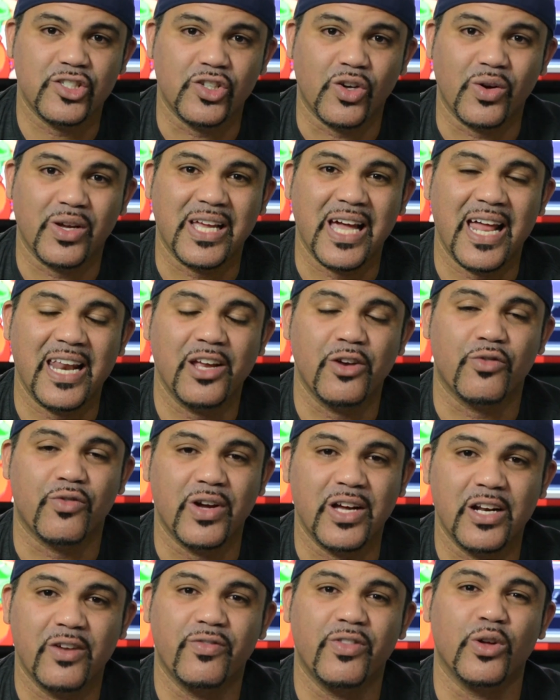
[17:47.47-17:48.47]
Getting
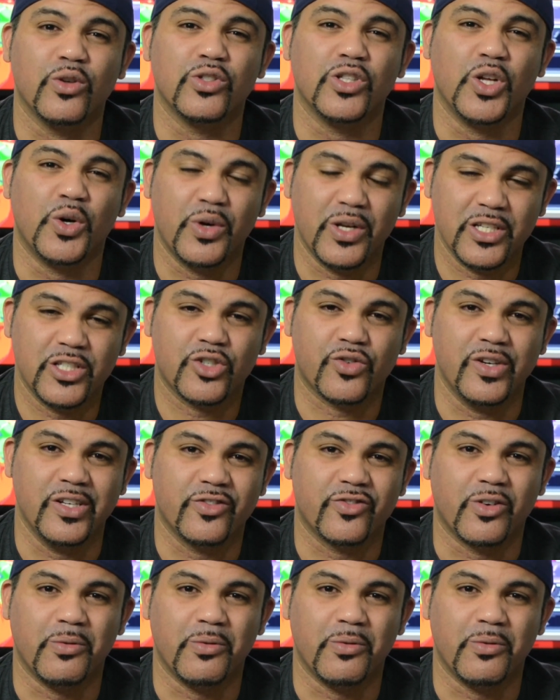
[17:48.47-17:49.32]
rid of those loading screens